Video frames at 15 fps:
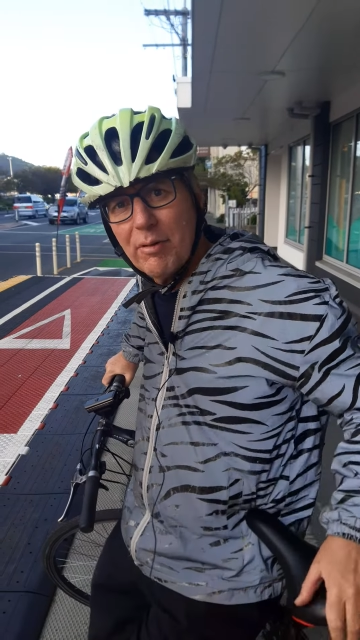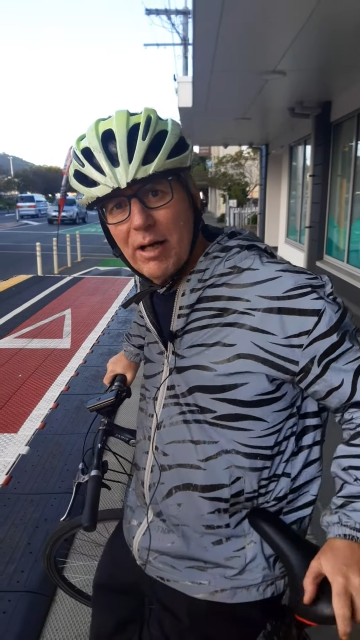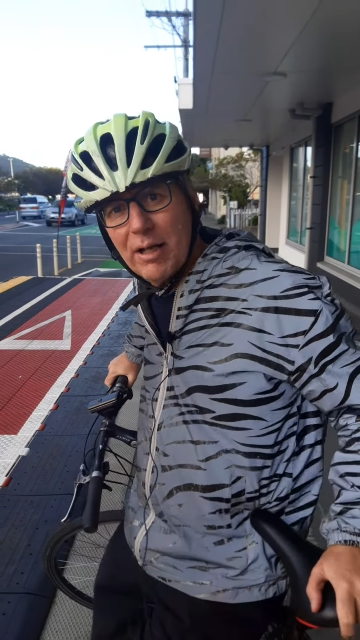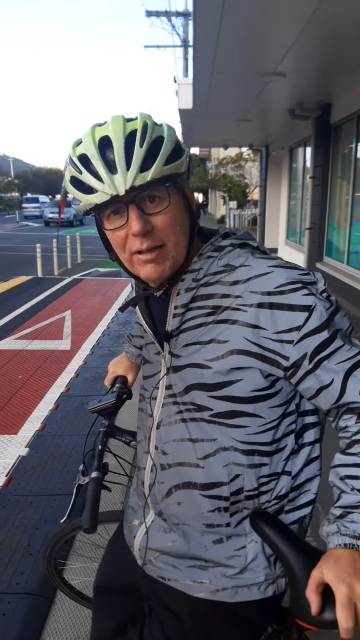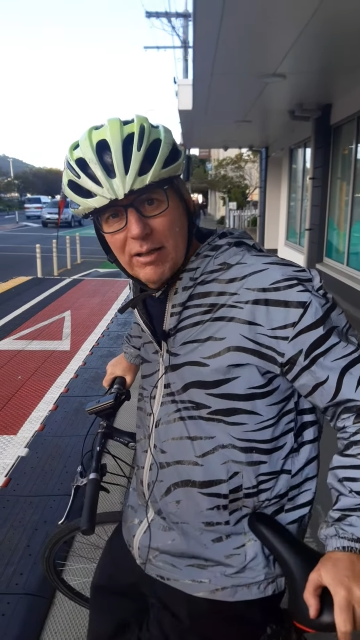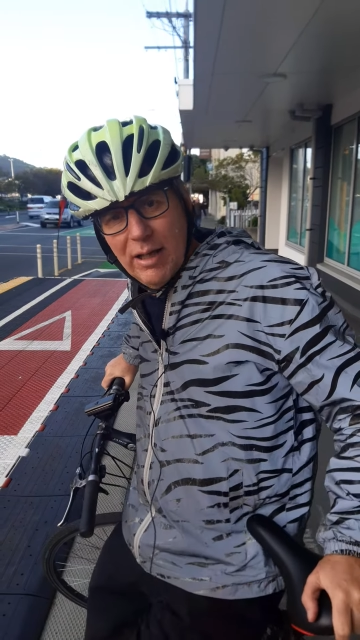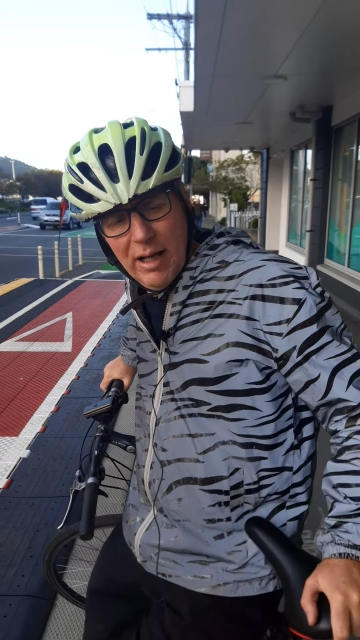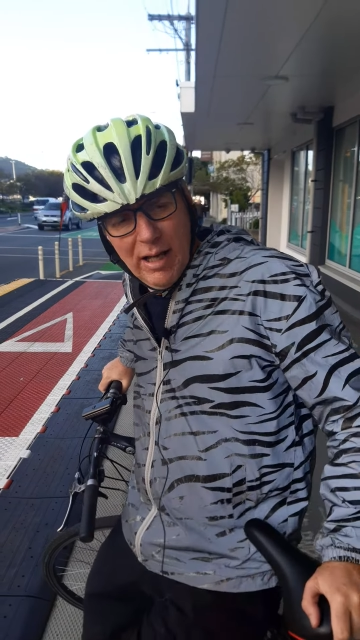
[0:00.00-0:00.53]

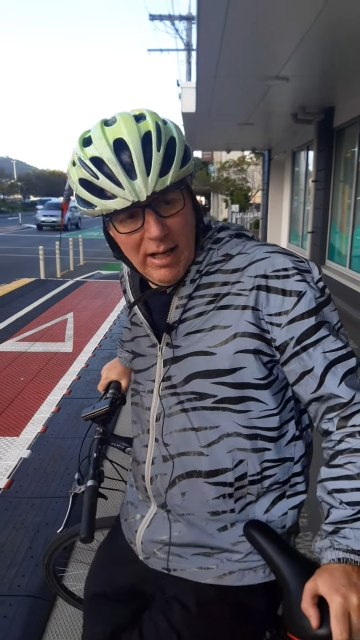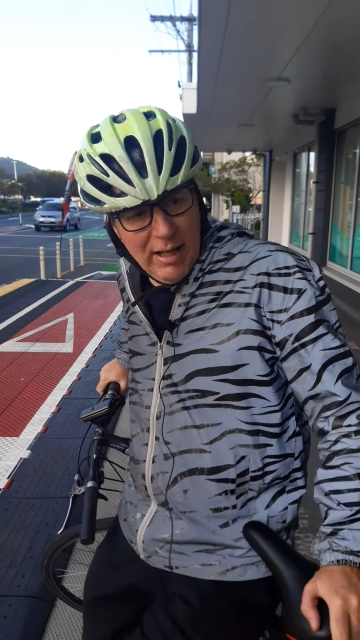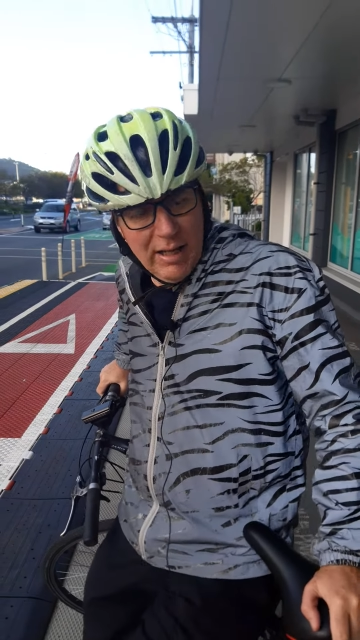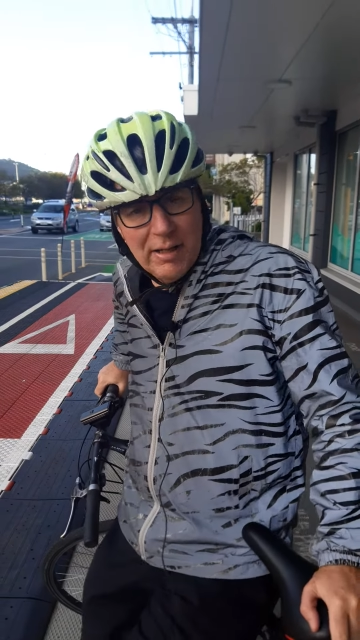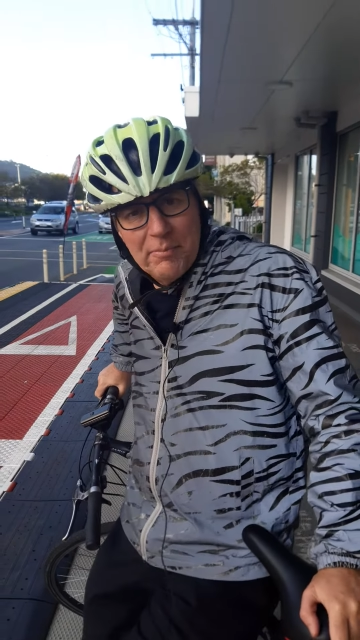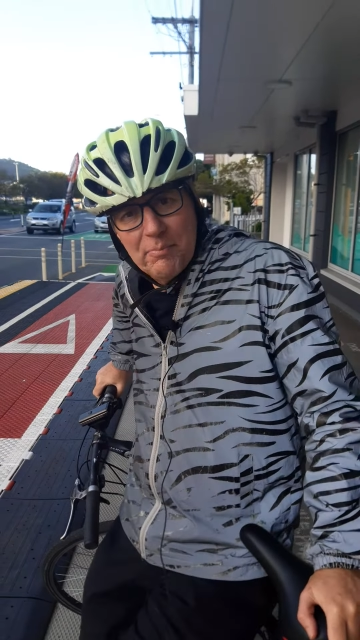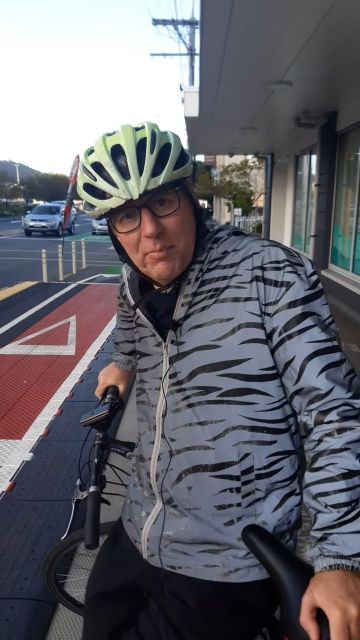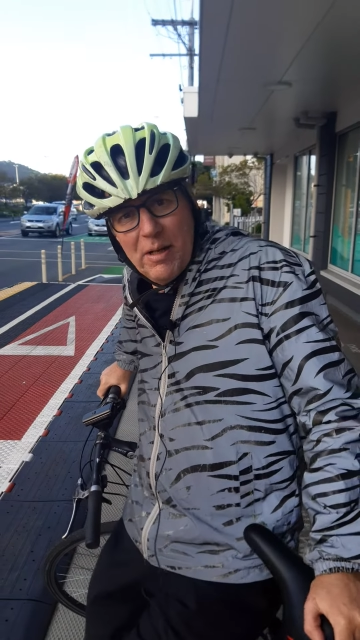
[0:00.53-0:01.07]
Well,
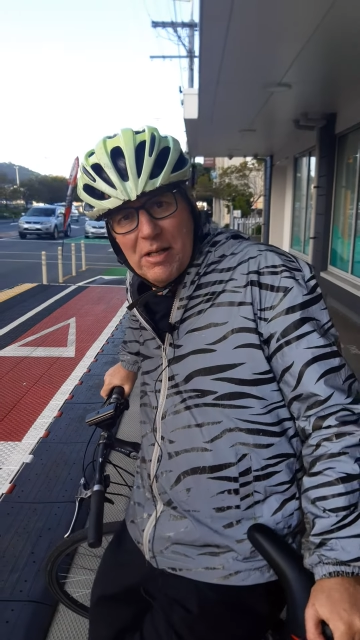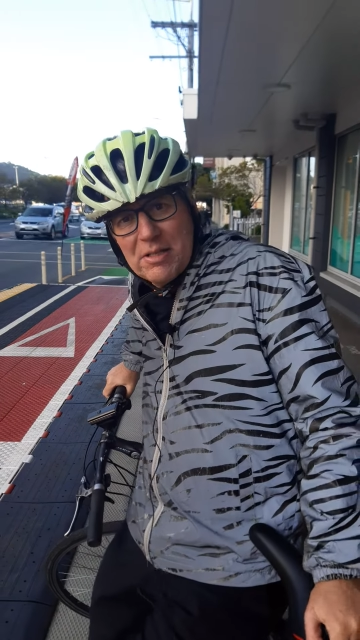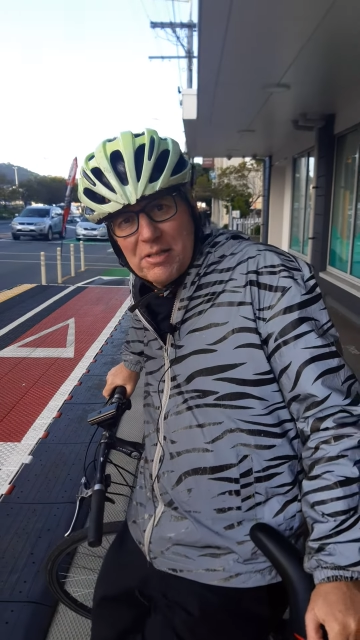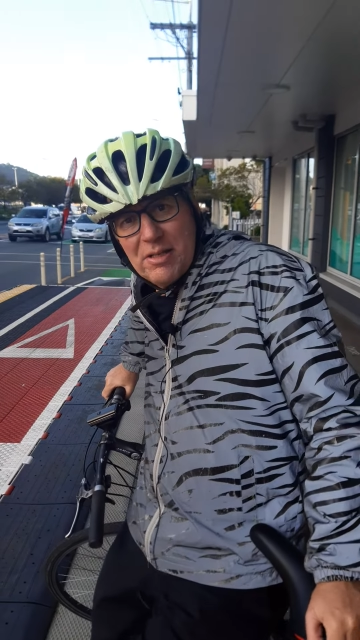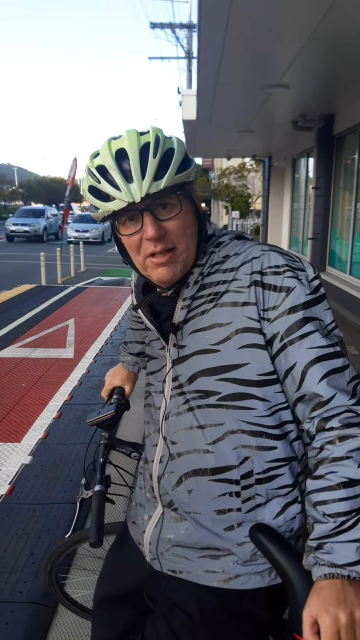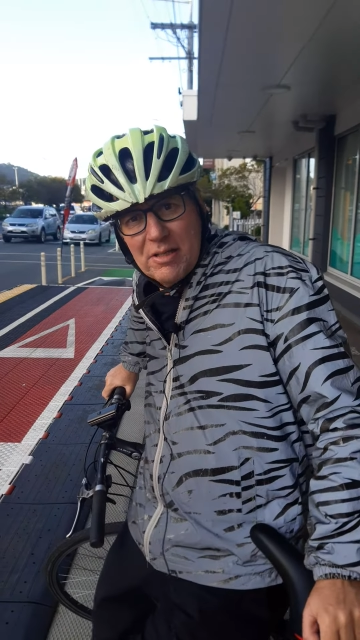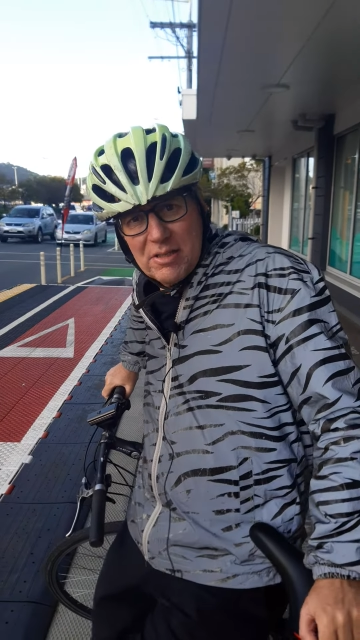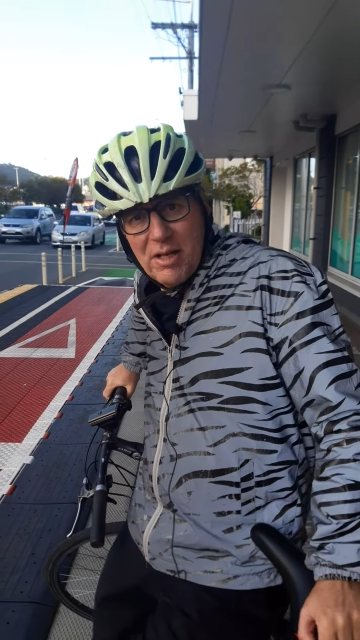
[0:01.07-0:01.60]

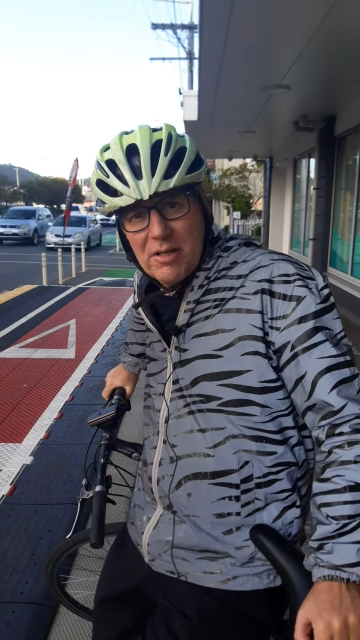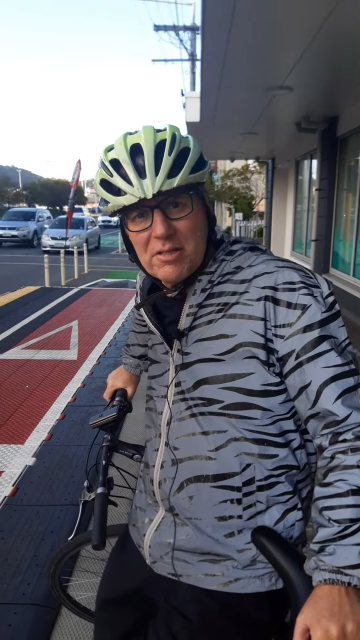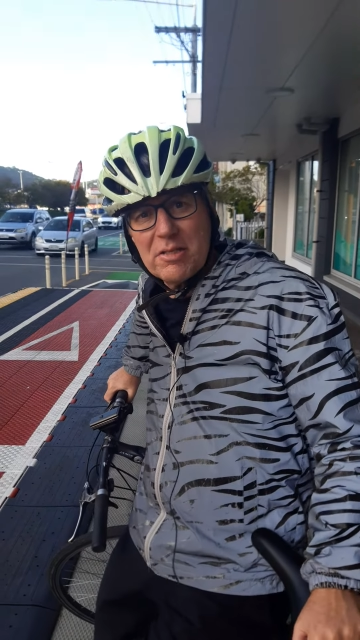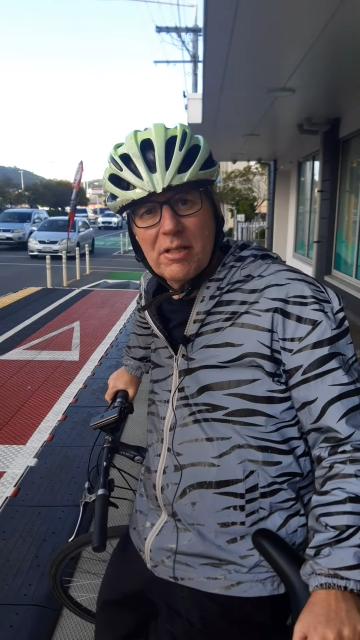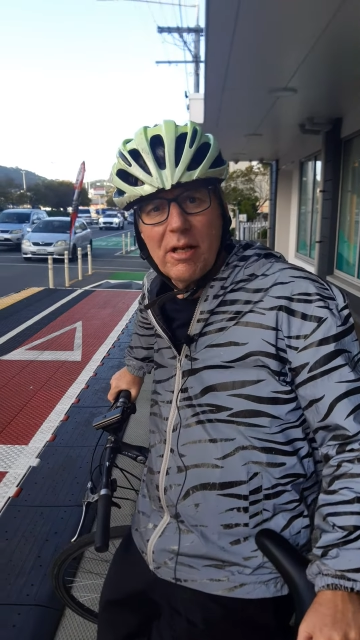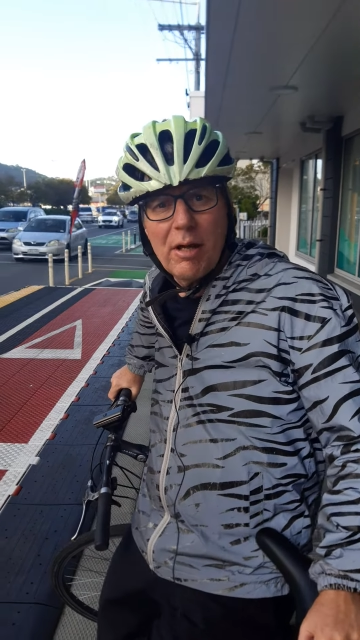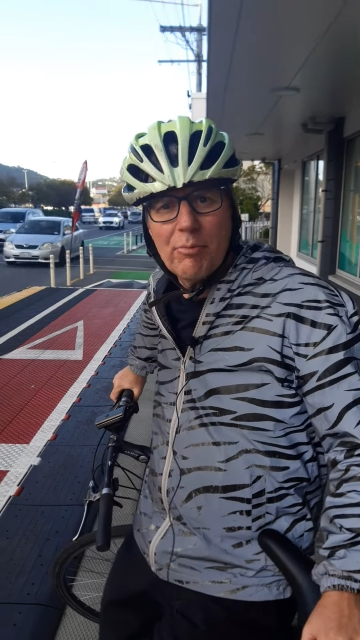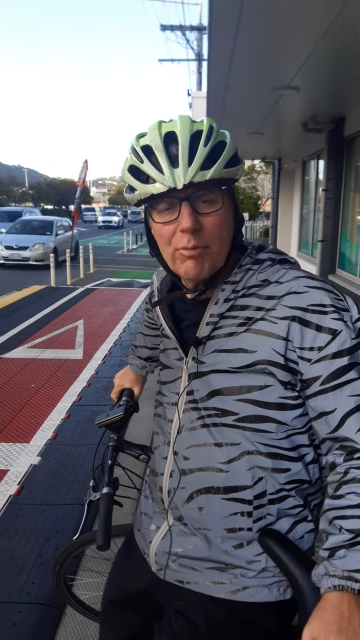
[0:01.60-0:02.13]
as I
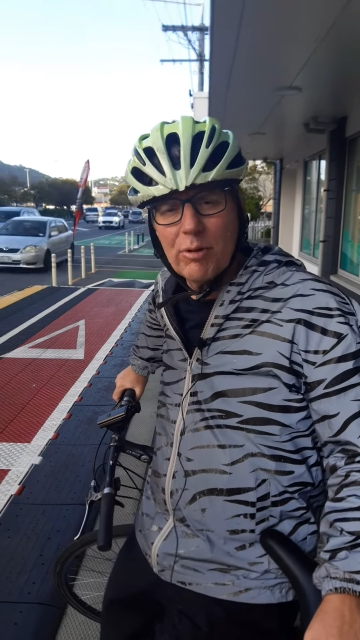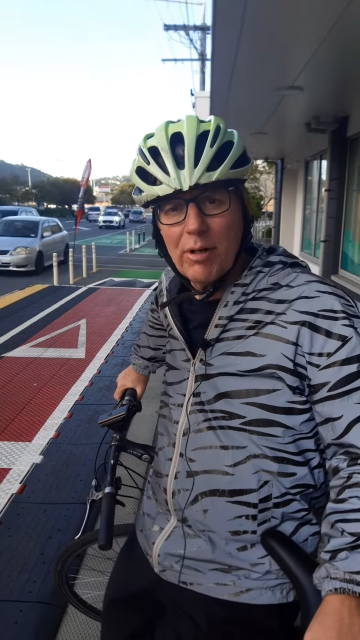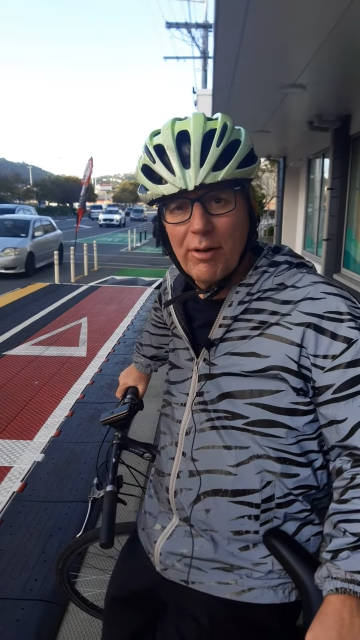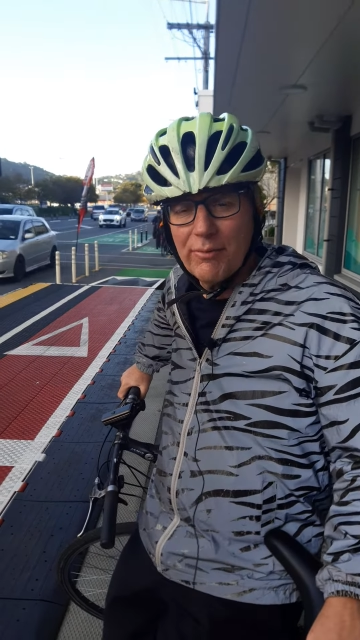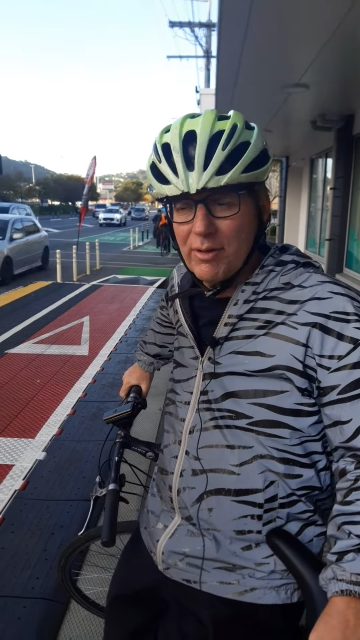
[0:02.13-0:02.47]
said I would,